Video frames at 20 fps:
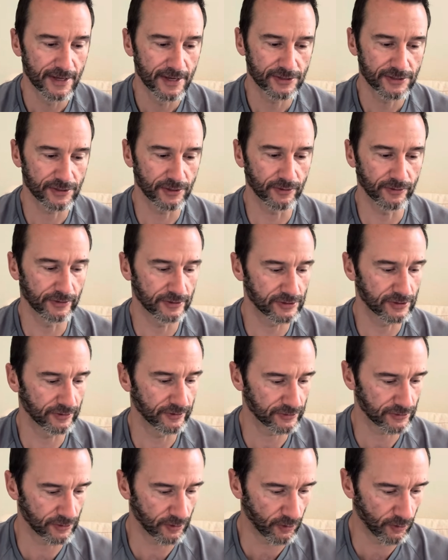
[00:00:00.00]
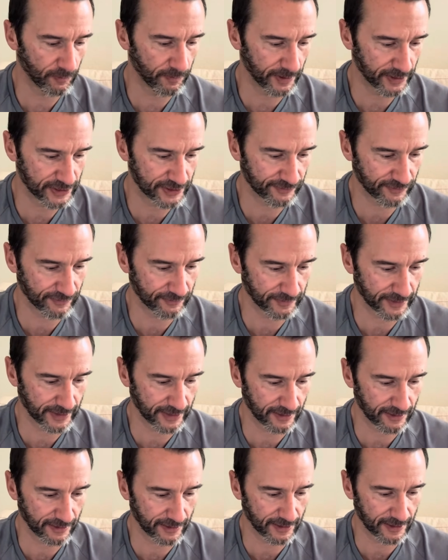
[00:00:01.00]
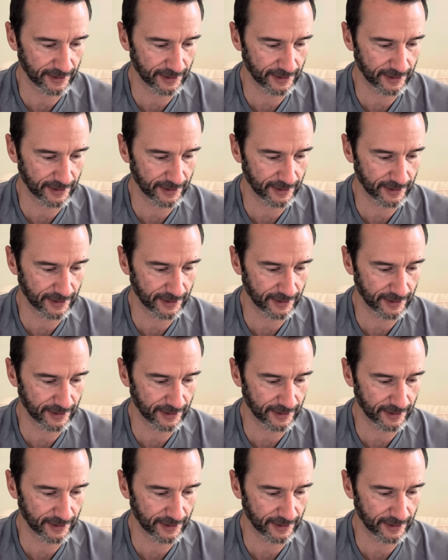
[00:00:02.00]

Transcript: So there's a whole bunch of them there.